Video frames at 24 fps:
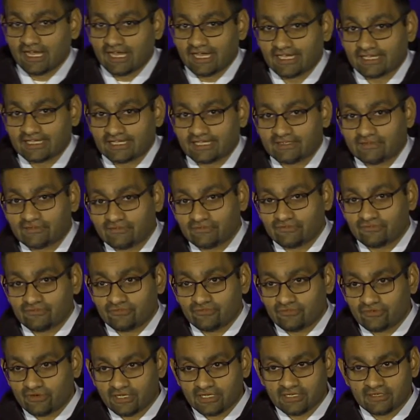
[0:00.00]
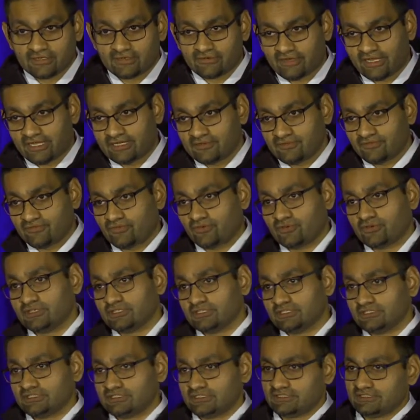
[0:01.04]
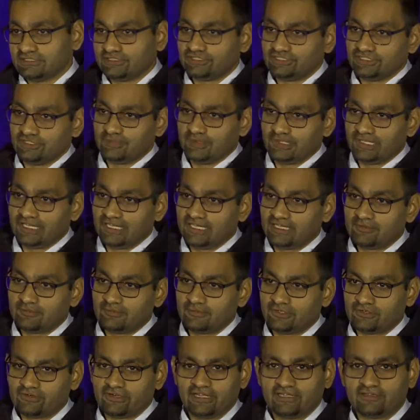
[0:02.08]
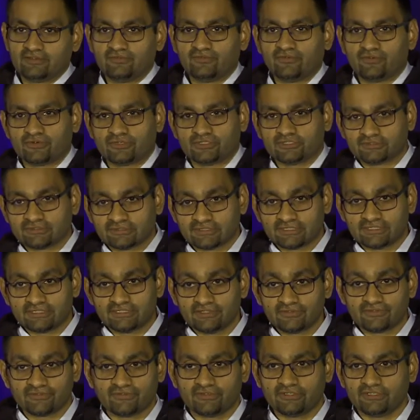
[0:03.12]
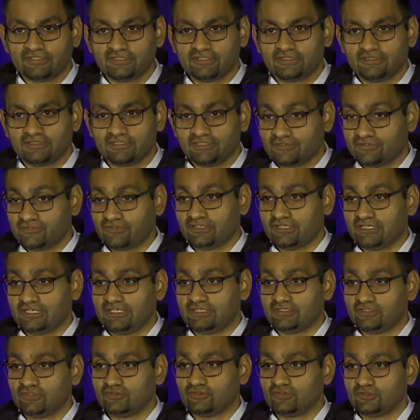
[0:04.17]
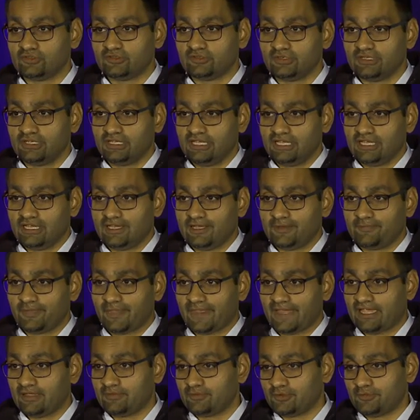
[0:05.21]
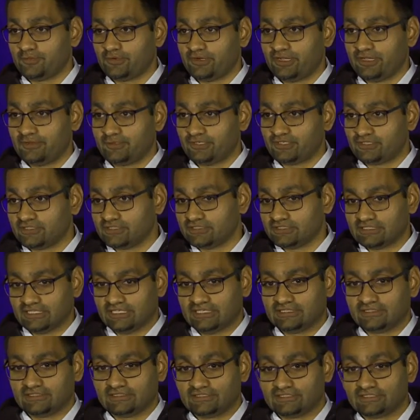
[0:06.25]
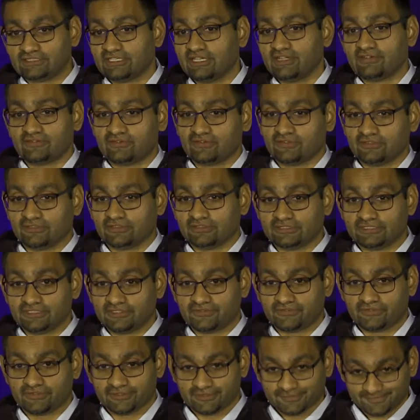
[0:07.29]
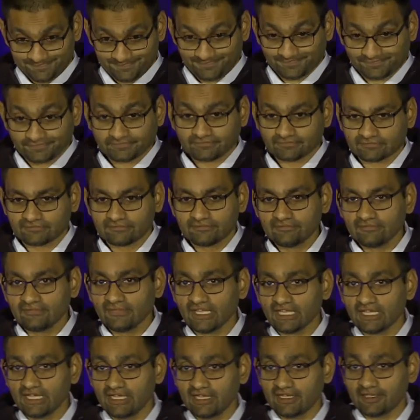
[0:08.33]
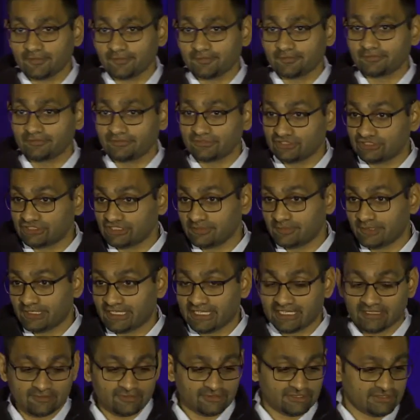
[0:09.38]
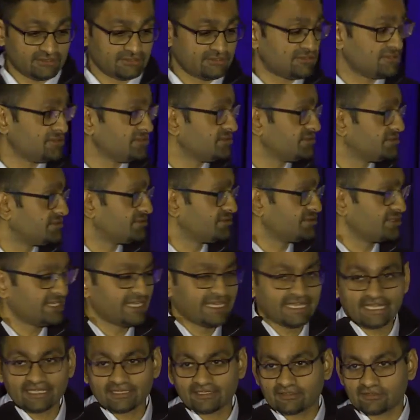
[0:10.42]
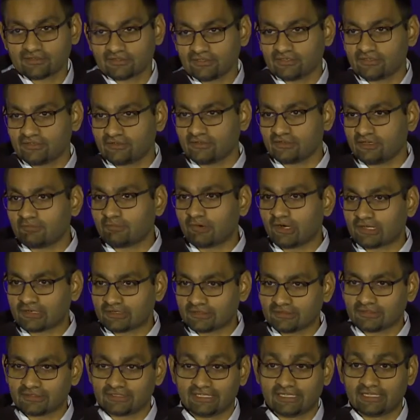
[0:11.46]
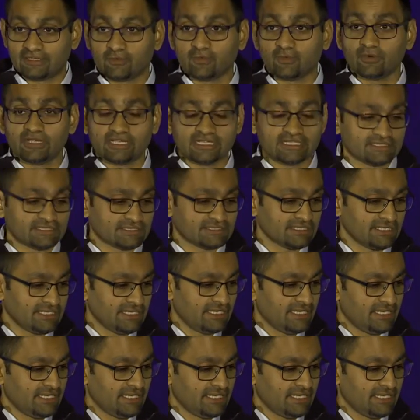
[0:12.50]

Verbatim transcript: I can run a Random Forest, a GBM, a Random Forest with differently tuned hyperparameters, and several different GBMs to get, you know, a model that wins.